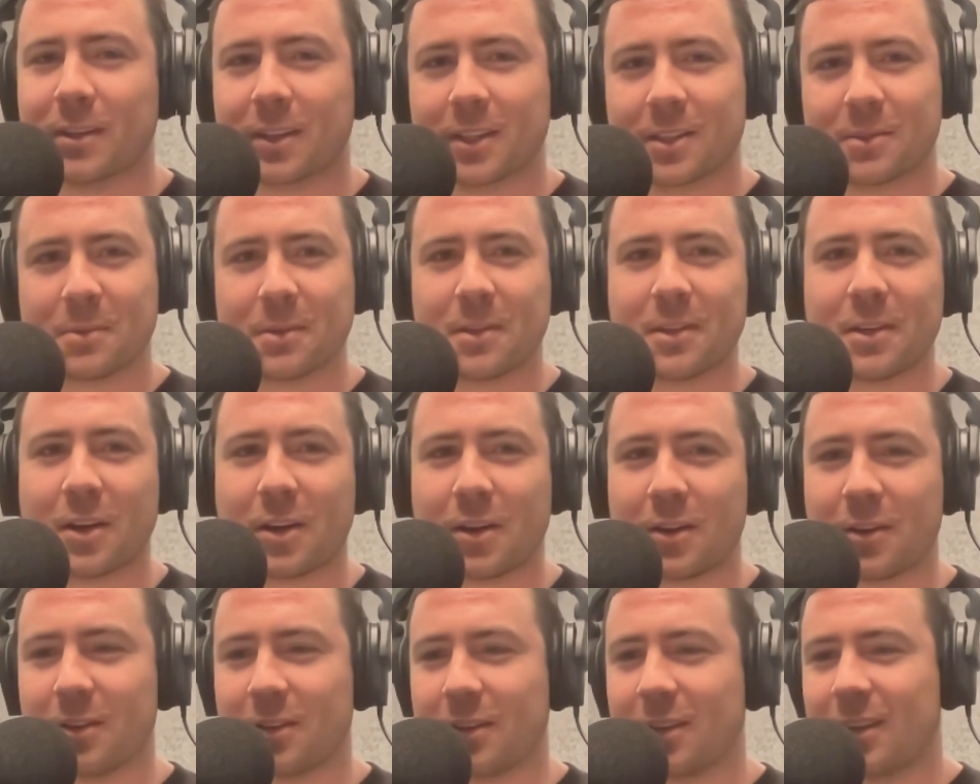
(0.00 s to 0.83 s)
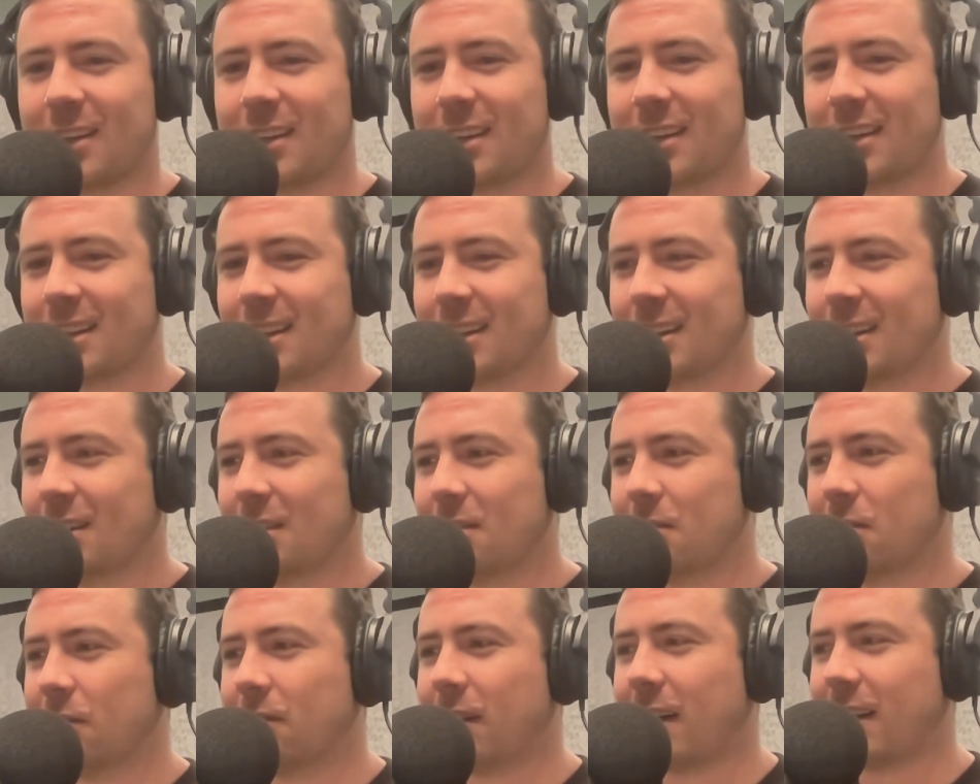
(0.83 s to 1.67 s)
Because we know
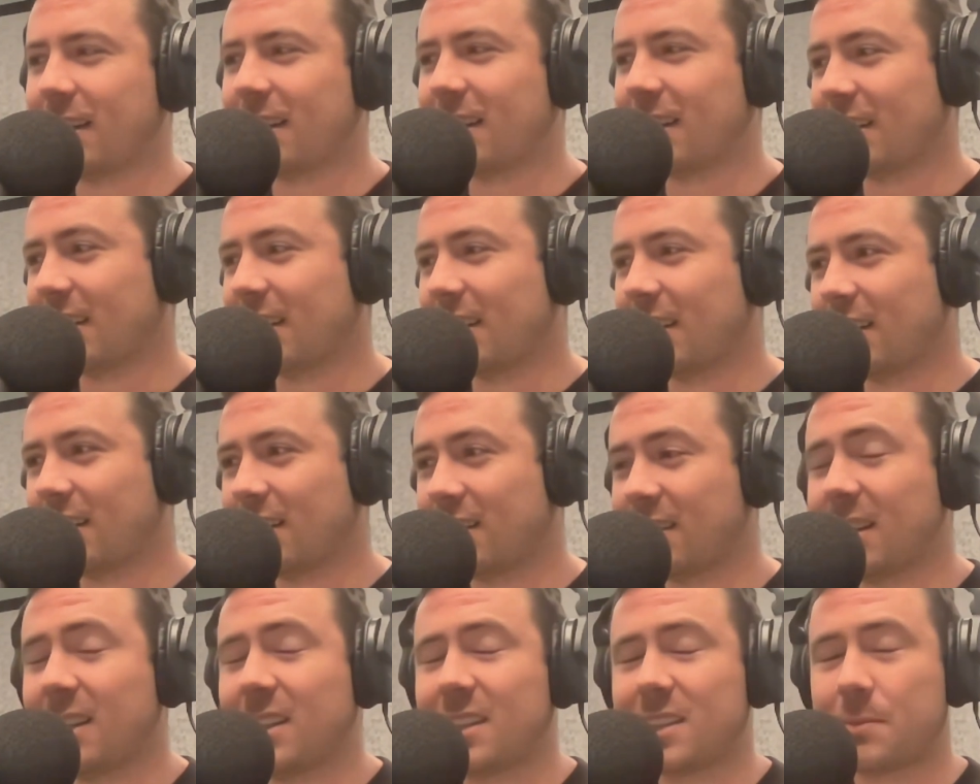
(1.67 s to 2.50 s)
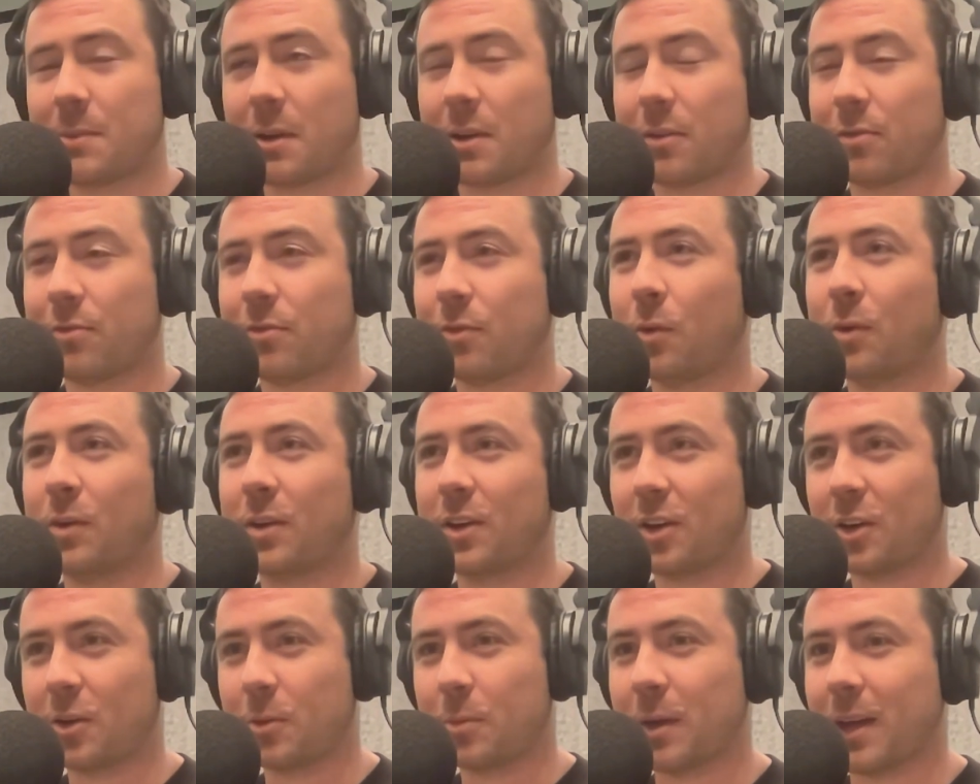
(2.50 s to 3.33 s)
we've had nearly, I think it's about
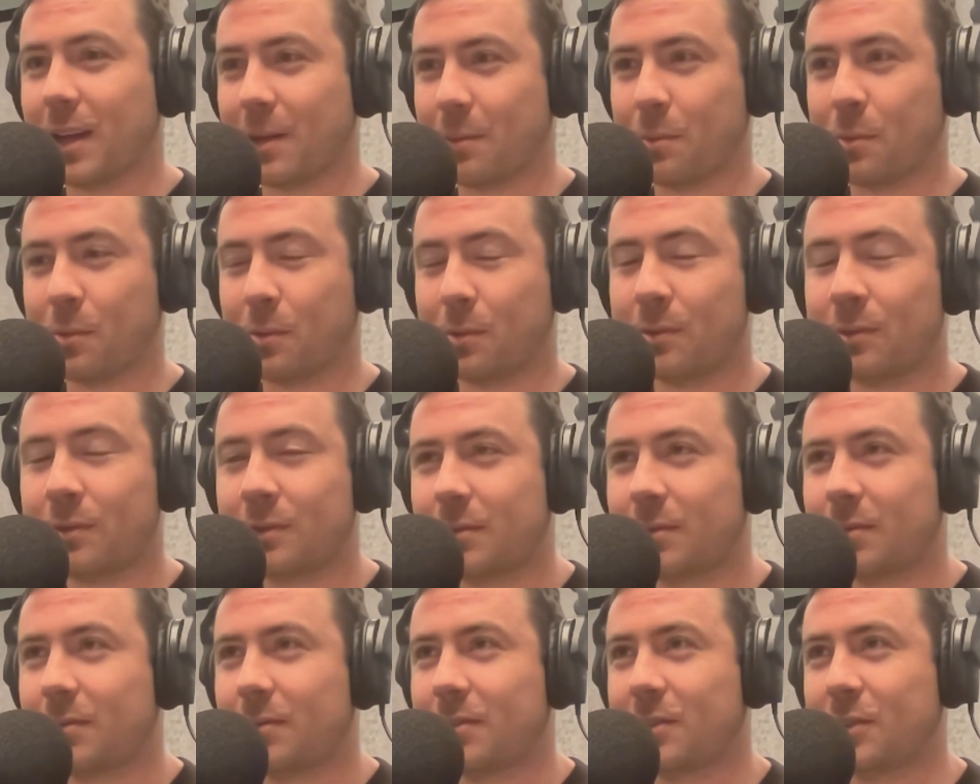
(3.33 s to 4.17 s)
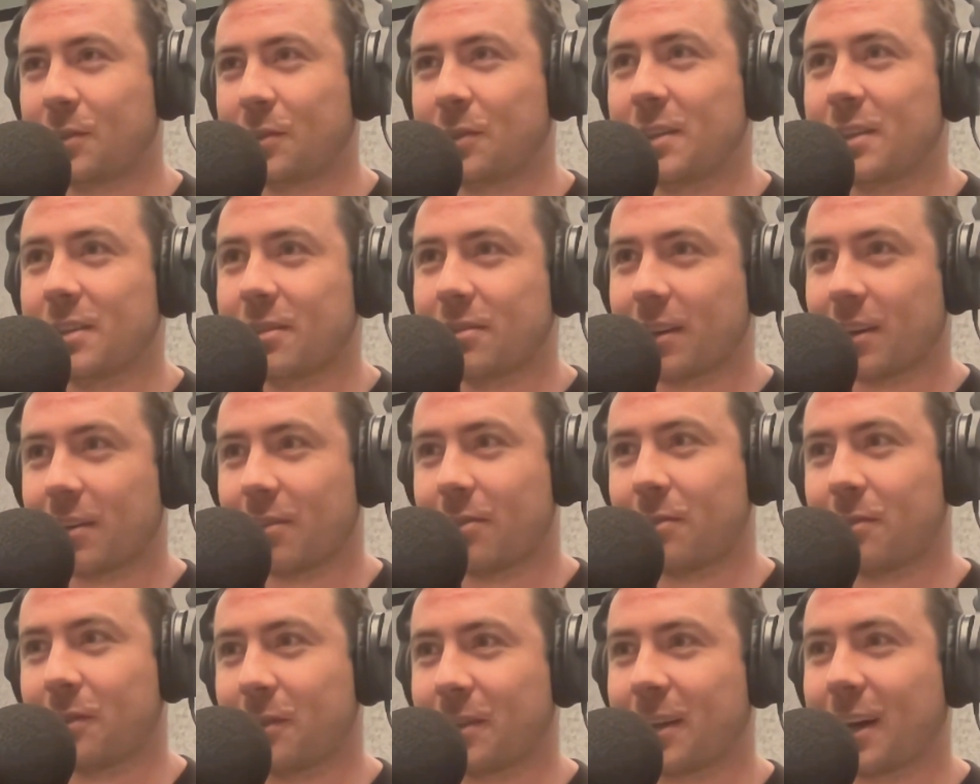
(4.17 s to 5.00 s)
40 odd people join the FIFA
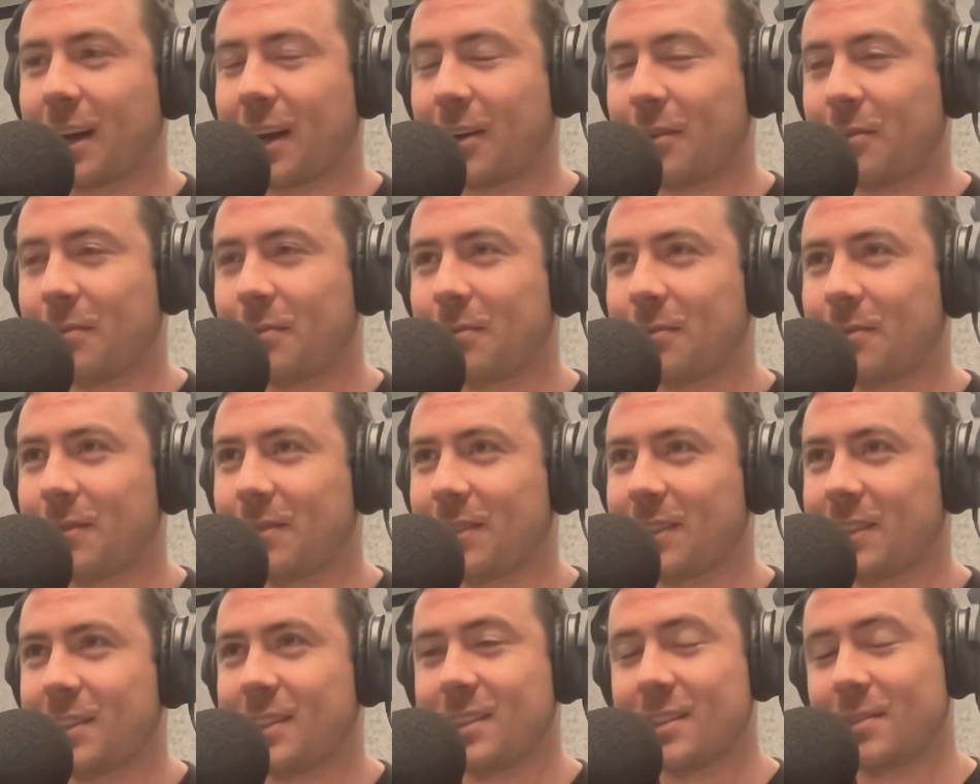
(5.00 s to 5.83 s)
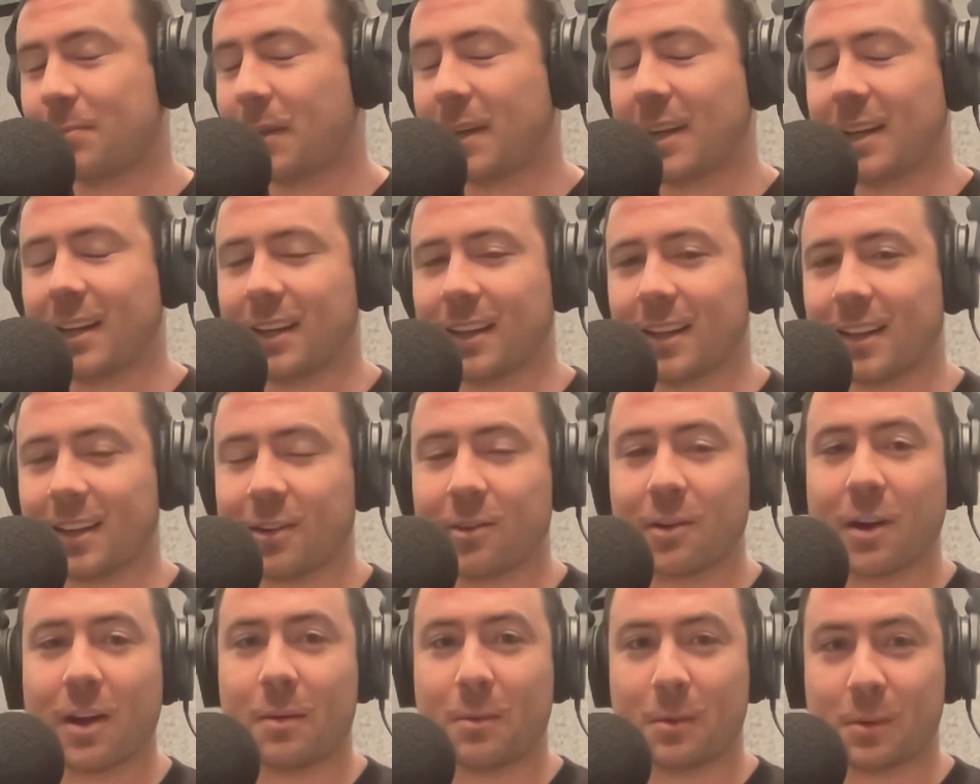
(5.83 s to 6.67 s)
World Cup, which has been
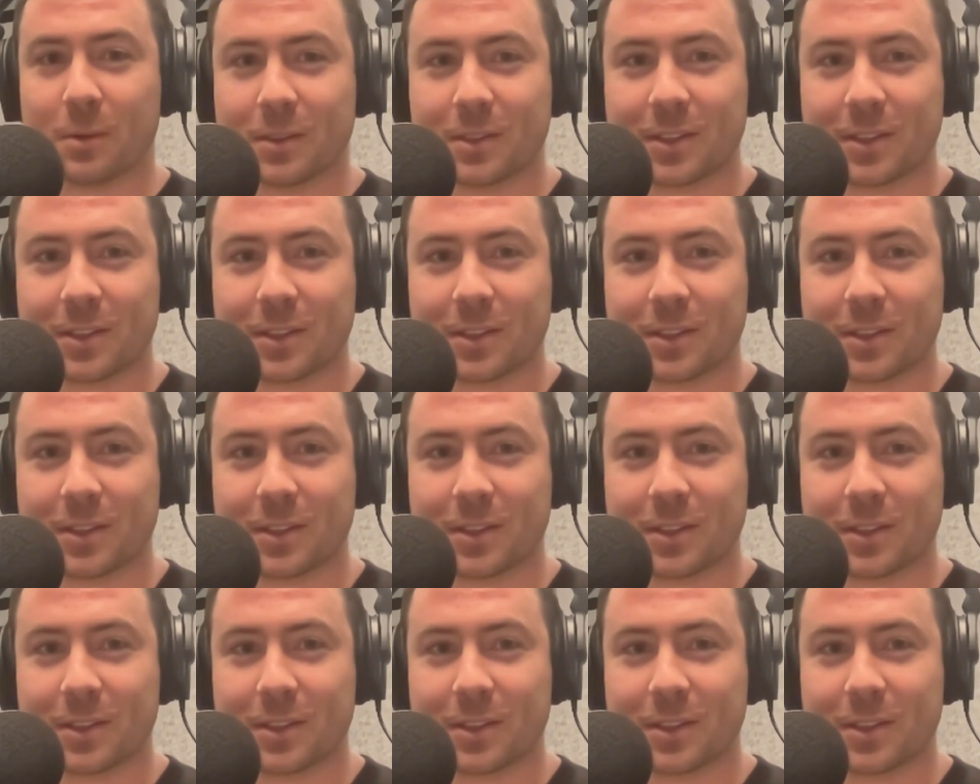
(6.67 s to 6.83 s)
incredible.